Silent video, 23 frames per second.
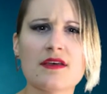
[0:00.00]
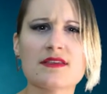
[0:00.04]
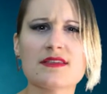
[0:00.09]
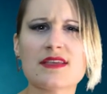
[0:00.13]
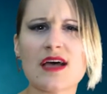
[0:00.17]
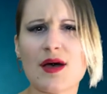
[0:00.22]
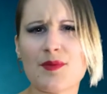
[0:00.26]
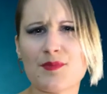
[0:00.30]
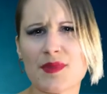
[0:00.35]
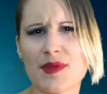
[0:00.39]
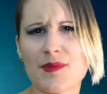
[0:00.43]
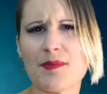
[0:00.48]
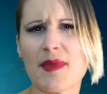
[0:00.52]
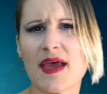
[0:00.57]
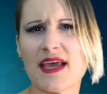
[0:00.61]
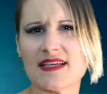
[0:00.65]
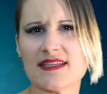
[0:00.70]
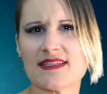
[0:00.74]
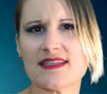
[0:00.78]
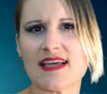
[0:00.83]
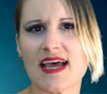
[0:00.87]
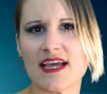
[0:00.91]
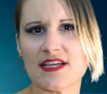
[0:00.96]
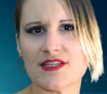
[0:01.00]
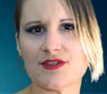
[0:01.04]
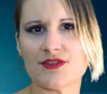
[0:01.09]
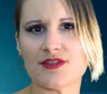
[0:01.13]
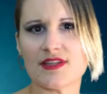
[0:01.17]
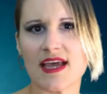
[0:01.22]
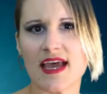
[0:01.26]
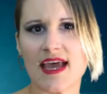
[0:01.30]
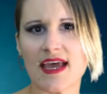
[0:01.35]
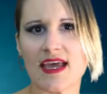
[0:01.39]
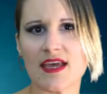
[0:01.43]
Some may say
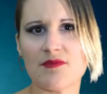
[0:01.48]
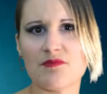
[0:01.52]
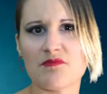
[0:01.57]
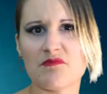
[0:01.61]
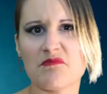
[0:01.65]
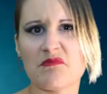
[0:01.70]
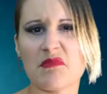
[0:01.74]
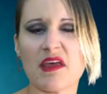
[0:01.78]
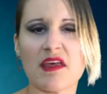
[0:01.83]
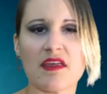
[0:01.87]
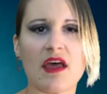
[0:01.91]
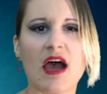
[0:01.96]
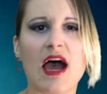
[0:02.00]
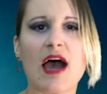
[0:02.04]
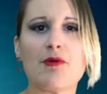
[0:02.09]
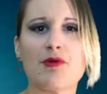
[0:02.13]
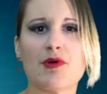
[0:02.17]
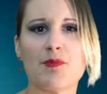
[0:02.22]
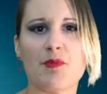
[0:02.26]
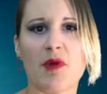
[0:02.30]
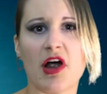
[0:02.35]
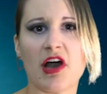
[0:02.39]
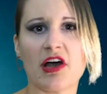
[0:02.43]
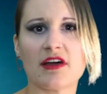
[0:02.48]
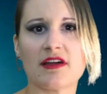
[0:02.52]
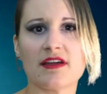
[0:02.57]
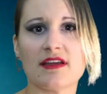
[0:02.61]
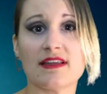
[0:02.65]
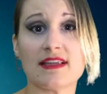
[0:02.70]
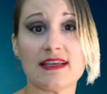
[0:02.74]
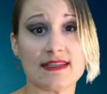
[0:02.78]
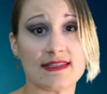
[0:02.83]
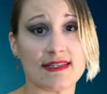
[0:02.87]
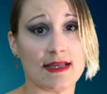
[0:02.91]
today our
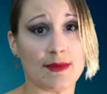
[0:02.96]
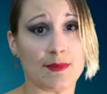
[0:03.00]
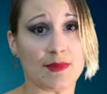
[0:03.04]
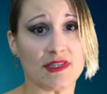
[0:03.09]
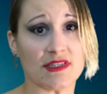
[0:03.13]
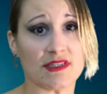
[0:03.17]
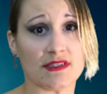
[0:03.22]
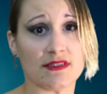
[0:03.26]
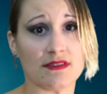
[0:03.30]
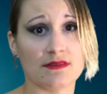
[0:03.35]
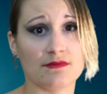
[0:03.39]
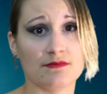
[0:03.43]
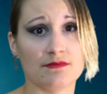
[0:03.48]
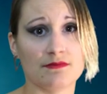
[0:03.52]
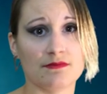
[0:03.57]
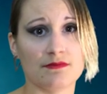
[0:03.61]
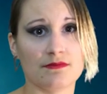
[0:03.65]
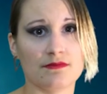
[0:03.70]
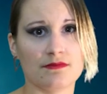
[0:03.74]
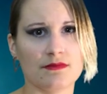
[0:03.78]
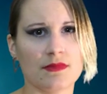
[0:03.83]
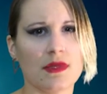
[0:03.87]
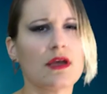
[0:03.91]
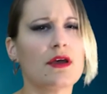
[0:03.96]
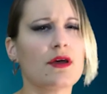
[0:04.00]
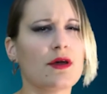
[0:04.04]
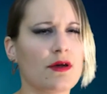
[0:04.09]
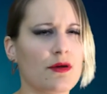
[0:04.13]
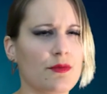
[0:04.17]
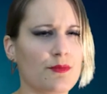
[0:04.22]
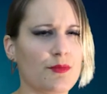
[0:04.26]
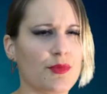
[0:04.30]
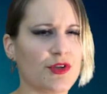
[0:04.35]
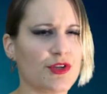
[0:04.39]
market is limited,
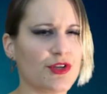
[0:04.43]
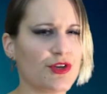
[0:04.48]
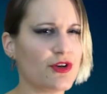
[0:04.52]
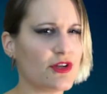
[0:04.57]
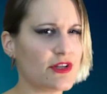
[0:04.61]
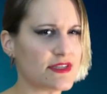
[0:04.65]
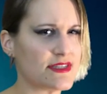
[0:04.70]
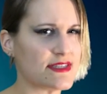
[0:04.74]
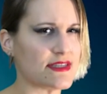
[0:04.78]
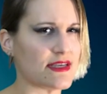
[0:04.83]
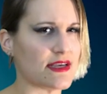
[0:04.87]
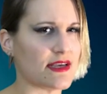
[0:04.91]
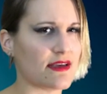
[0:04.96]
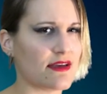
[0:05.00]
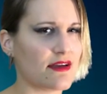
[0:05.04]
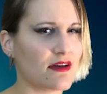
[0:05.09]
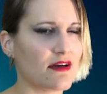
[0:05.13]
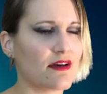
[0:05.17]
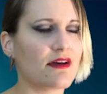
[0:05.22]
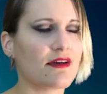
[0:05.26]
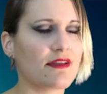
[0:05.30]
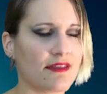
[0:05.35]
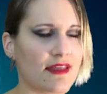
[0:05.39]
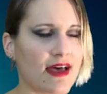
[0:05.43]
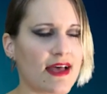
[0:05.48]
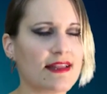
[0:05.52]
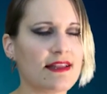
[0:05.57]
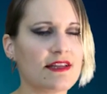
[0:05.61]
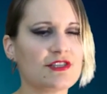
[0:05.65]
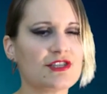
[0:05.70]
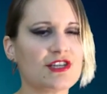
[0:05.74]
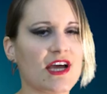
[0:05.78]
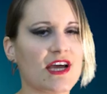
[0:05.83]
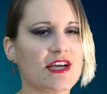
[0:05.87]
but you'll see
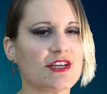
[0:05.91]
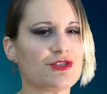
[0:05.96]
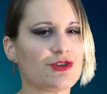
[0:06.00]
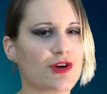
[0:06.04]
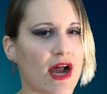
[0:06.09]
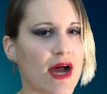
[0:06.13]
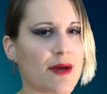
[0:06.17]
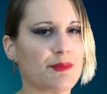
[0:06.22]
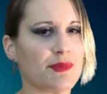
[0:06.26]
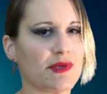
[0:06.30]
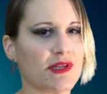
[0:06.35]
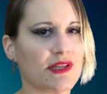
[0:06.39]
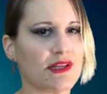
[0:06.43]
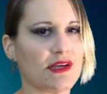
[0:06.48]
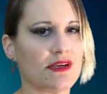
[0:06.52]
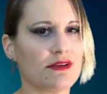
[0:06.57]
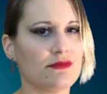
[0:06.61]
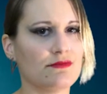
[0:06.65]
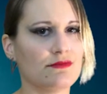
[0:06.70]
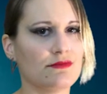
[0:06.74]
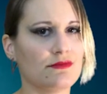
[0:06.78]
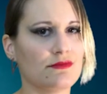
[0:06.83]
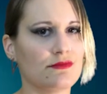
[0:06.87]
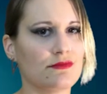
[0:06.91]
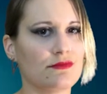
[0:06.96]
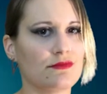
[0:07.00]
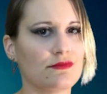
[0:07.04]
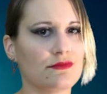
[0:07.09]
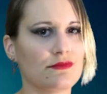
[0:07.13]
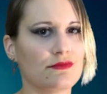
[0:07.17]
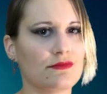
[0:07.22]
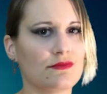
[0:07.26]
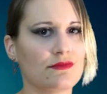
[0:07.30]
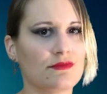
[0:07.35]
that'll change rapidly.
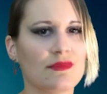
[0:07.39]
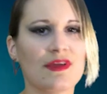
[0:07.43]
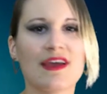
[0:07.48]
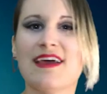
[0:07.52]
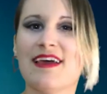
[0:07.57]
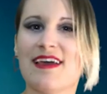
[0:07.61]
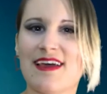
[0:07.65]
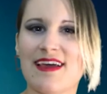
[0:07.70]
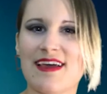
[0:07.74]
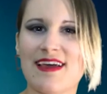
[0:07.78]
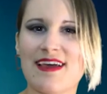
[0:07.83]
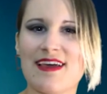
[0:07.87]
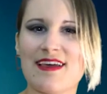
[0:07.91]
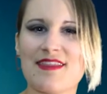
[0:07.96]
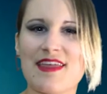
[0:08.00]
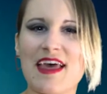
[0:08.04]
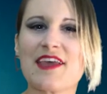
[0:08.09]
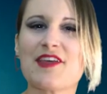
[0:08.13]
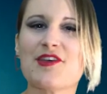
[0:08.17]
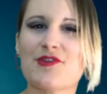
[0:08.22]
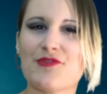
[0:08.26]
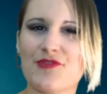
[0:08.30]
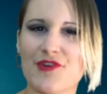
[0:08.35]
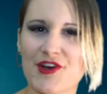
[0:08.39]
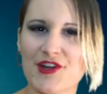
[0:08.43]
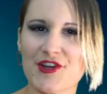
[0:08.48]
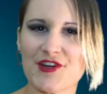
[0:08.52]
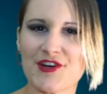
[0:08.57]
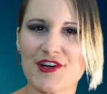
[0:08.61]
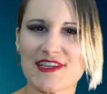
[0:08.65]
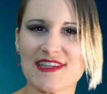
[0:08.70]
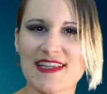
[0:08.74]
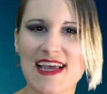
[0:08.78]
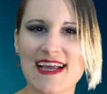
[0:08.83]
Thank you for
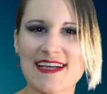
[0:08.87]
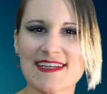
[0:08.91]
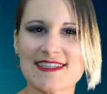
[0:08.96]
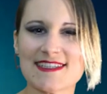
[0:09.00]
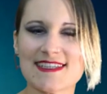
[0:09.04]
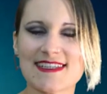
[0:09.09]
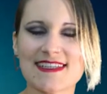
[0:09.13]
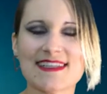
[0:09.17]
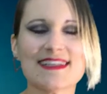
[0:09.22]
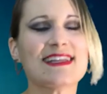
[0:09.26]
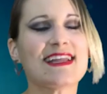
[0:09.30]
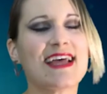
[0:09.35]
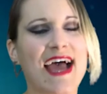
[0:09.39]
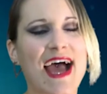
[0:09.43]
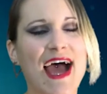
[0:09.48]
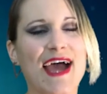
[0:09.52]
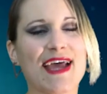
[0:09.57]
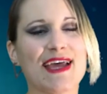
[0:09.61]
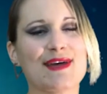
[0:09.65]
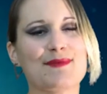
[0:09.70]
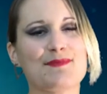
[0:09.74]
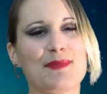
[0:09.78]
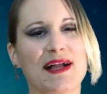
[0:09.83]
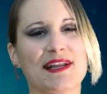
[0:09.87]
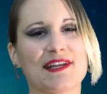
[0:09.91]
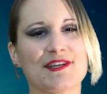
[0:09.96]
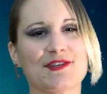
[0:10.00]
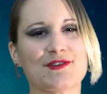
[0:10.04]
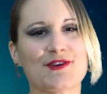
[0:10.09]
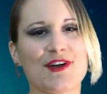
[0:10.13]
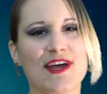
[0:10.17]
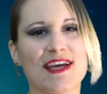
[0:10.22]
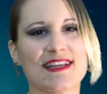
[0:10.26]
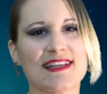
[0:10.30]
your attention. I am
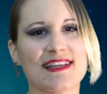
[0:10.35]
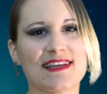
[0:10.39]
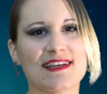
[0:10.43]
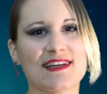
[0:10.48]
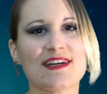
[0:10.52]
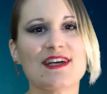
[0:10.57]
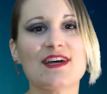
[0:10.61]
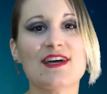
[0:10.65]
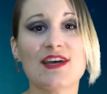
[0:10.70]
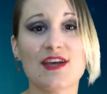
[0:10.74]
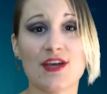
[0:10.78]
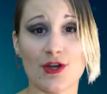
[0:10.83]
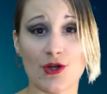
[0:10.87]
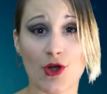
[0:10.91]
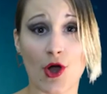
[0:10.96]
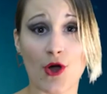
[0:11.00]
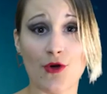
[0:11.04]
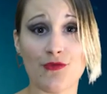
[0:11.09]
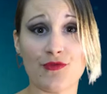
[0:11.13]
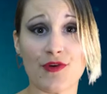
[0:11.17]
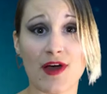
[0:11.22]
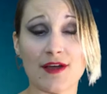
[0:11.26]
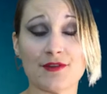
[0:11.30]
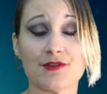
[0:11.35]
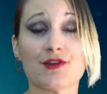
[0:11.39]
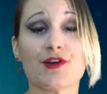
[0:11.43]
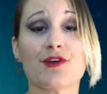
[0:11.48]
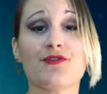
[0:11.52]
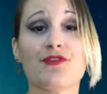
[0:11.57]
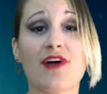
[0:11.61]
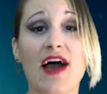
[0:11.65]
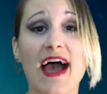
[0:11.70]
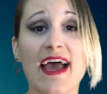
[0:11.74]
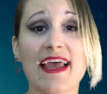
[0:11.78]
Aline Gretler, co-founder
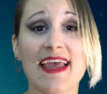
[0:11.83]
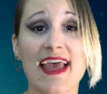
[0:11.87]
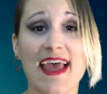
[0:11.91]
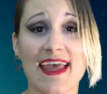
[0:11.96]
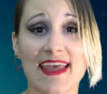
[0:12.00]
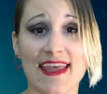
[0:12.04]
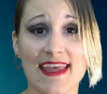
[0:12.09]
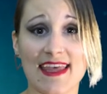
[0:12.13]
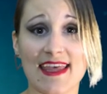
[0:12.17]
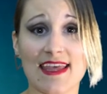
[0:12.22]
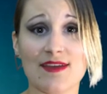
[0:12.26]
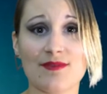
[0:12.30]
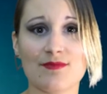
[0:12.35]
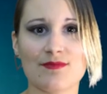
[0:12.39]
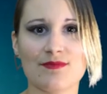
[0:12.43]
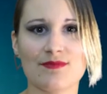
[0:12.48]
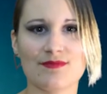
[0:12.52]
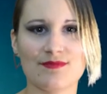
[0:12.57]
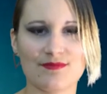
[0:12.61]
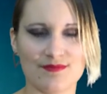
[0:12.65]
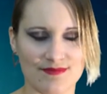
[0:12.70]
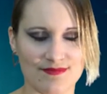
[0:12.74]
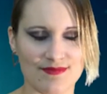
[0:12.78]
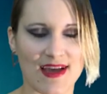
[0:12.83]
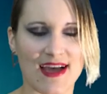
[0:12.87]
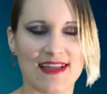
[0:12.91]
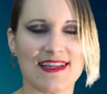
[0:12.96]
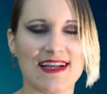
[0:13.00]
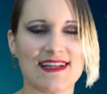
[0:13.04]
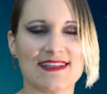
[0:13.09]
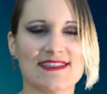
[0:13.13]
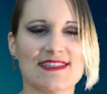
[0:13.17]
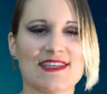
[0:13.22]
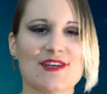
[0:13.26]
of IAE,
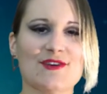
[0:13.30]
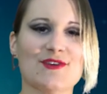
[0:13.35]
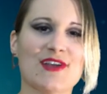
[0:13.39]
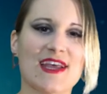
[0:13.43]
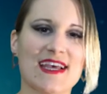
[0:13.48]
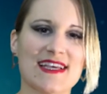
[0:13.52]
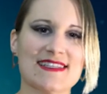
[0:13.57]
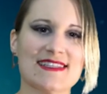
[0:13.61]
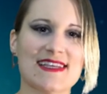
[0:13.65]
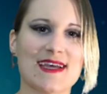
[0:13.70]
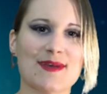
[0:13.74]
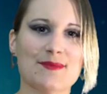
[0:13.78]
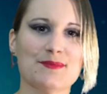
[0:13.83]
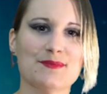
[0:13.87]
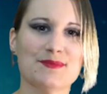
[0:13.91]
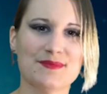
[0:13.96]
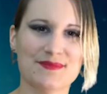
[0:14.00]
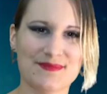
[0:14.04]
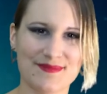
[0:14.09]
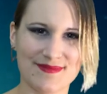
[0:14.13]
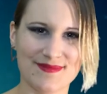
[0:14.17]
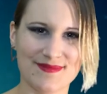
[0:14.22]
and I'll see you next time.